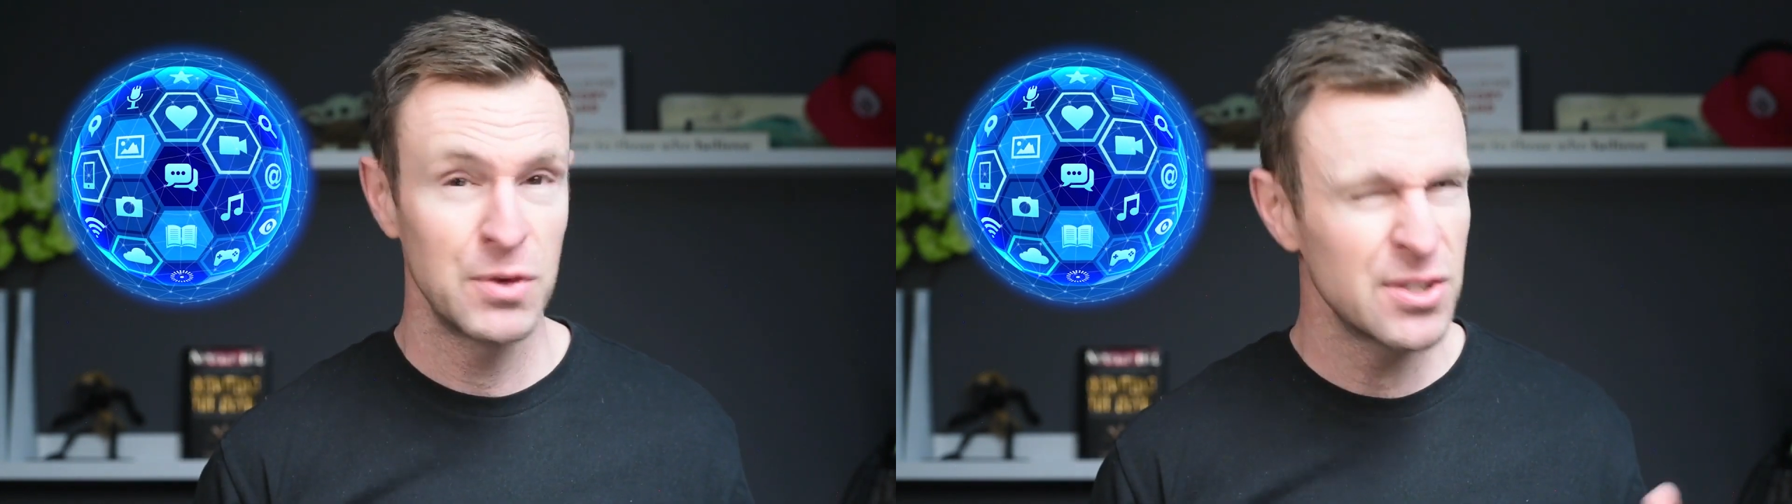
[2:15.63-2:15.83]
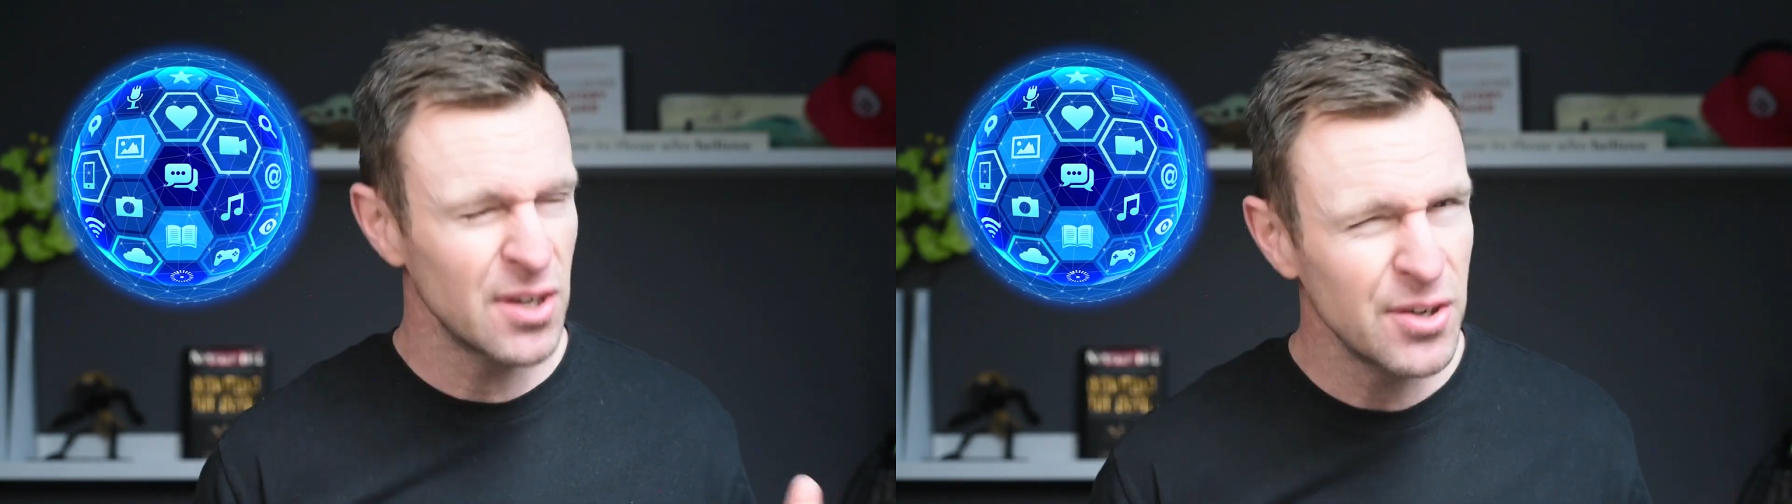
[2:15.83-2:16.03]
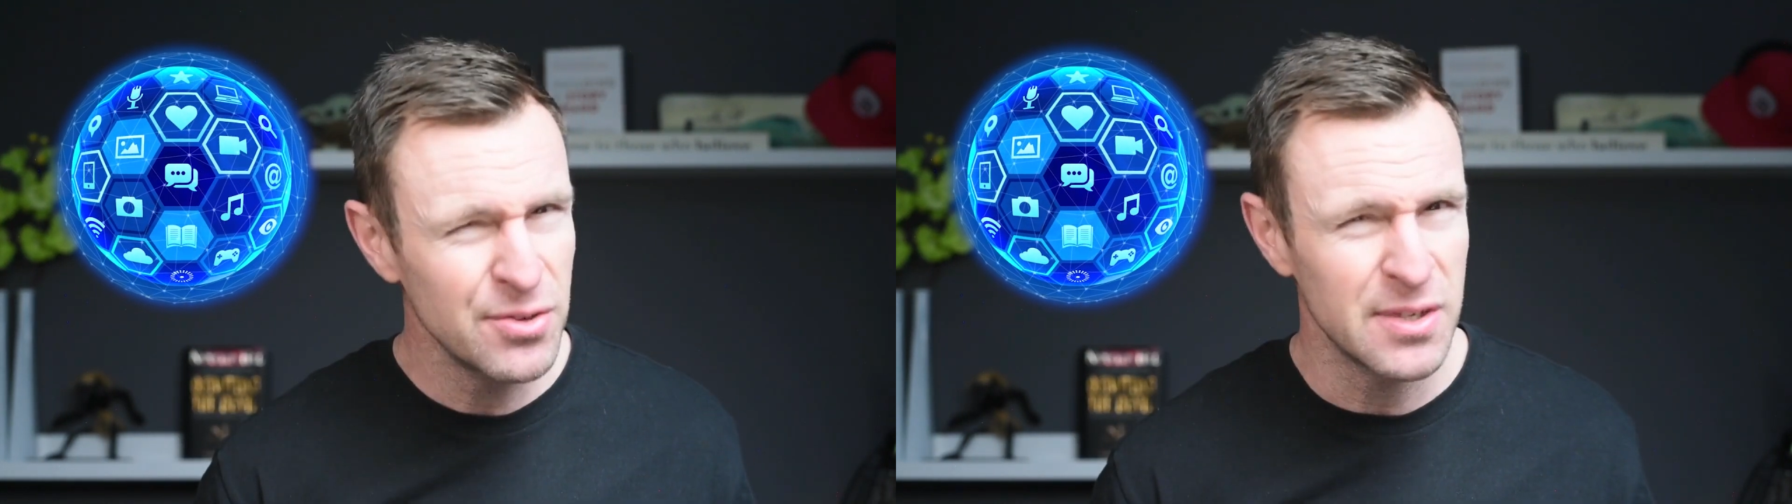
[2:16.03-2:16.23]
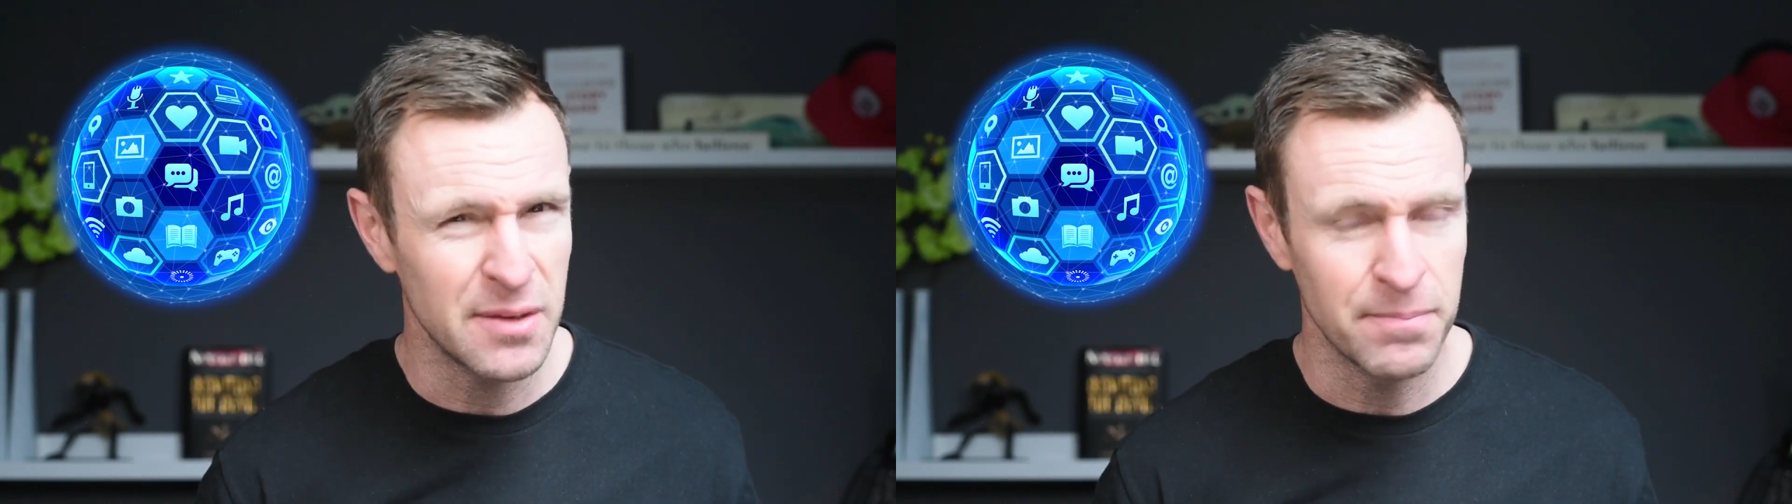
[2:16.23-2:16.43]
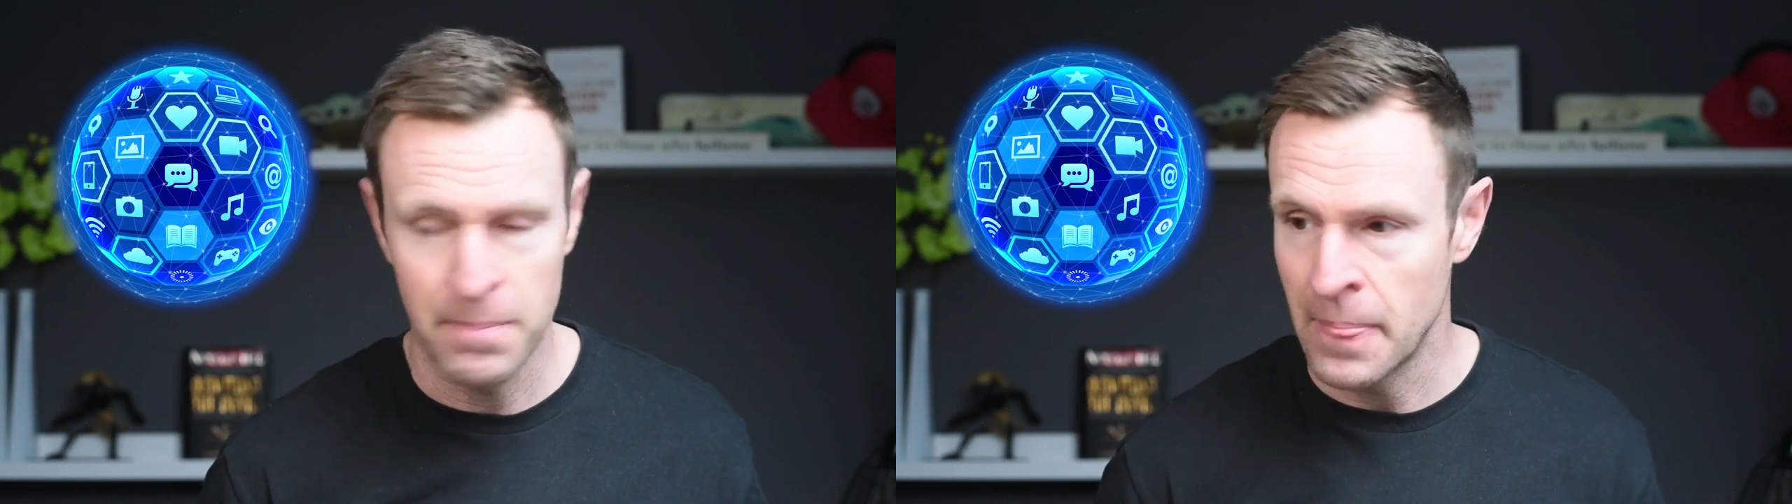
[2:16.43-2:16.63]
We just aren't
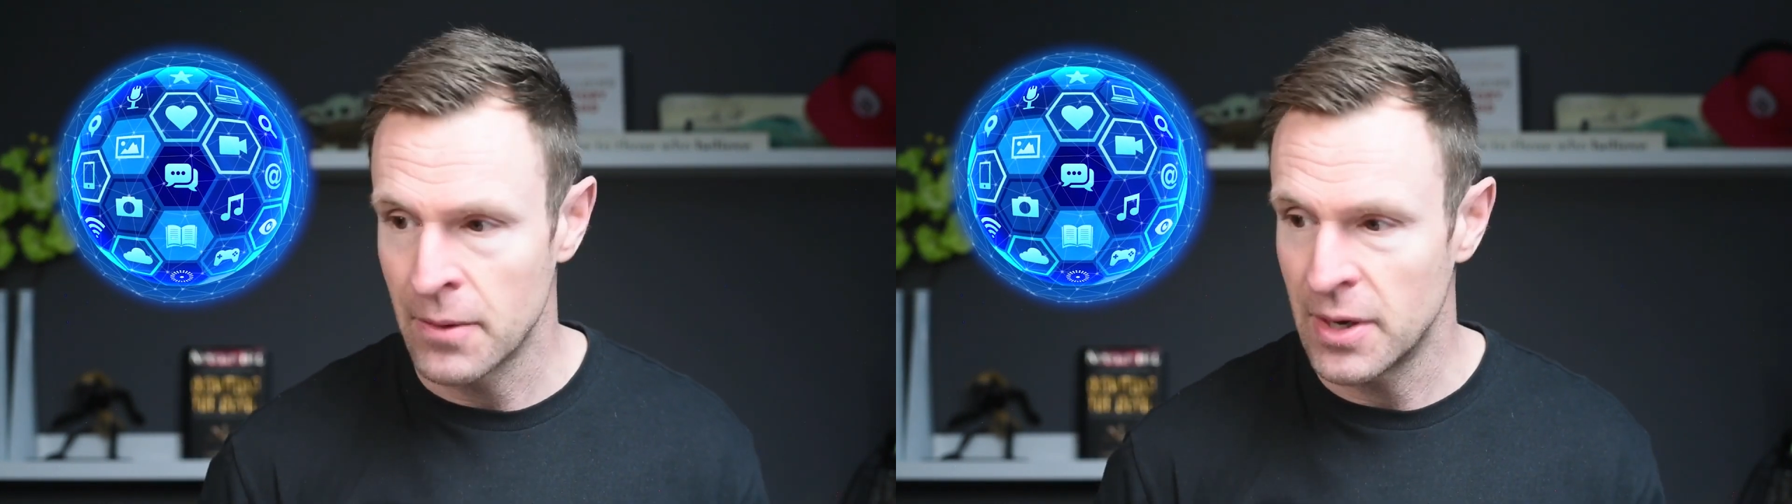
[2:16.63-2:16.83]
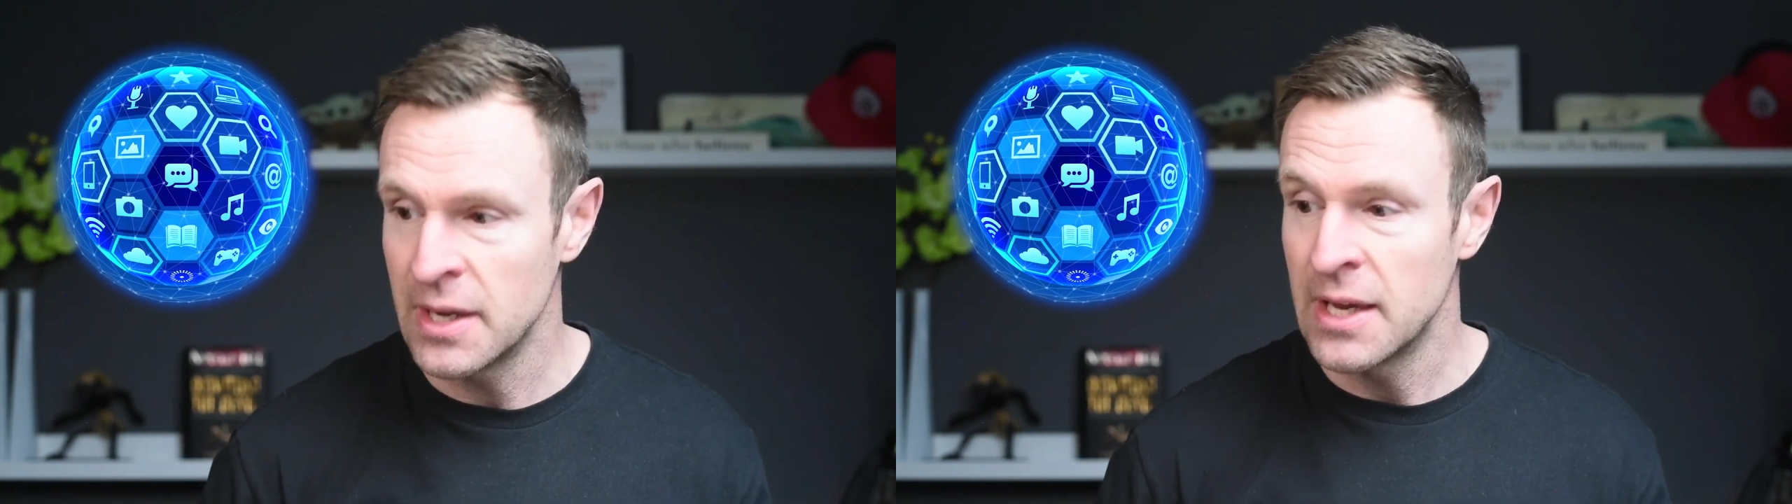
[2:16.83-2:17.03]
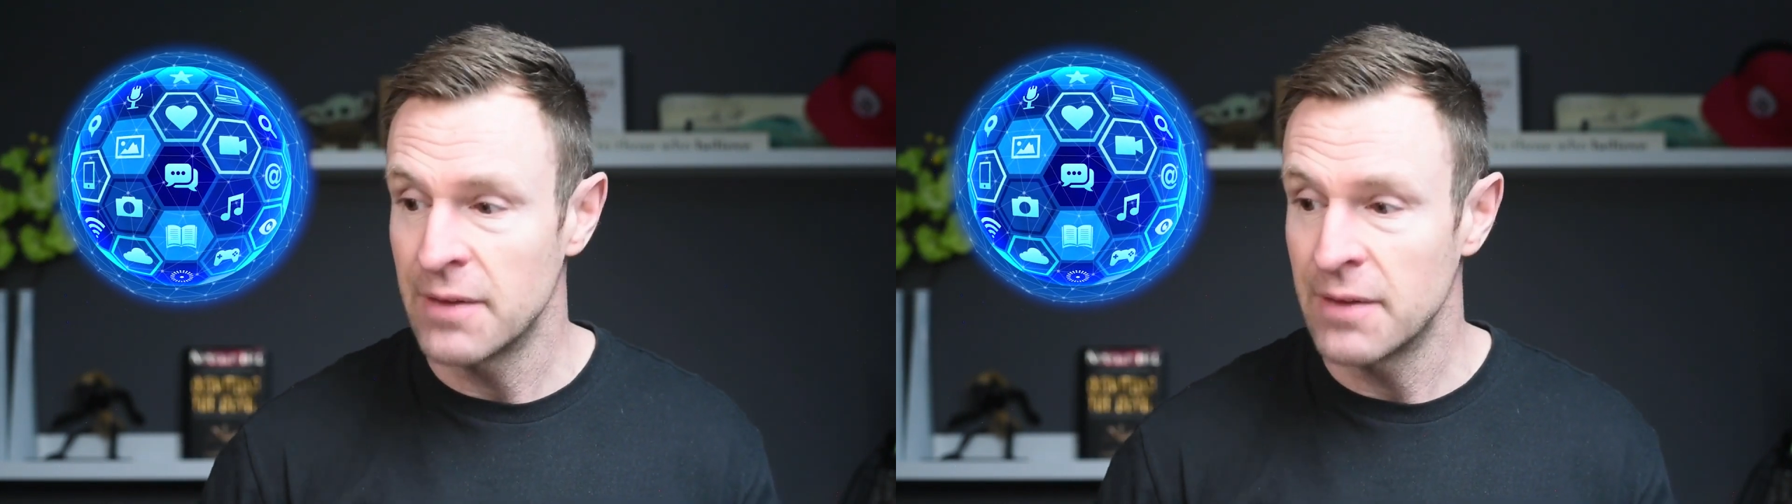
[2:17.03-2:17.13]
using them. Right?